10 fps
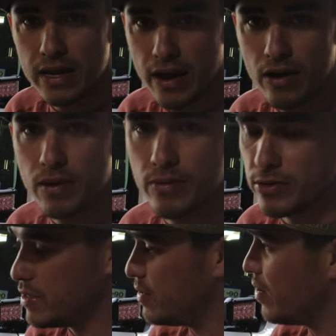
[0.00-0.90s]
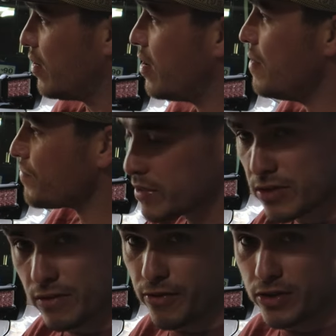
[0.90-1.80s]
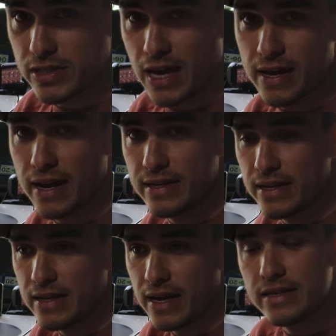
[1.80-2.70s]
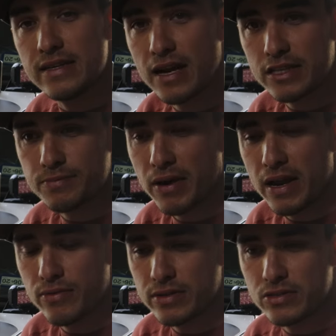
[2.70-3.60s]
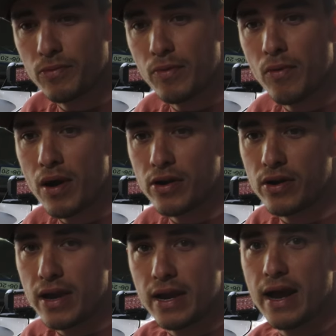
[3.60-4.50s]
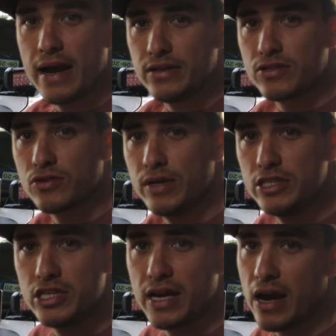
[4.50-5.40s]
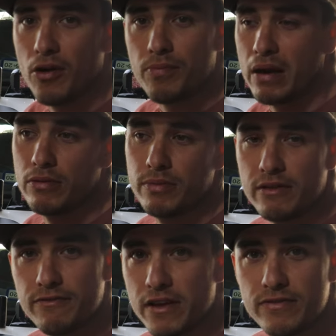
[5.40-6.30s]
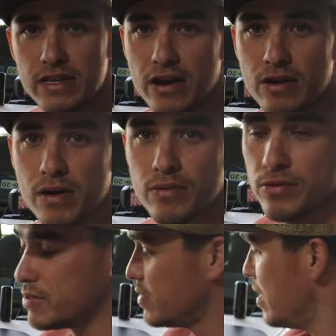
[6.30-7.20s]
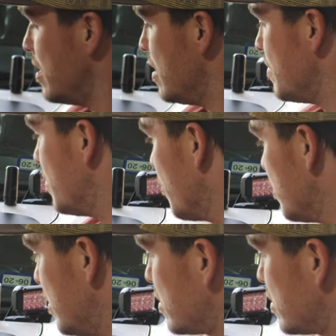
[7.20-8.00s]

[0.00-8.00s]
getting air bubbles in there. So the first side I did, I did not spray with soap and water, and I had to squeegee out probably fifty air bubbles. But with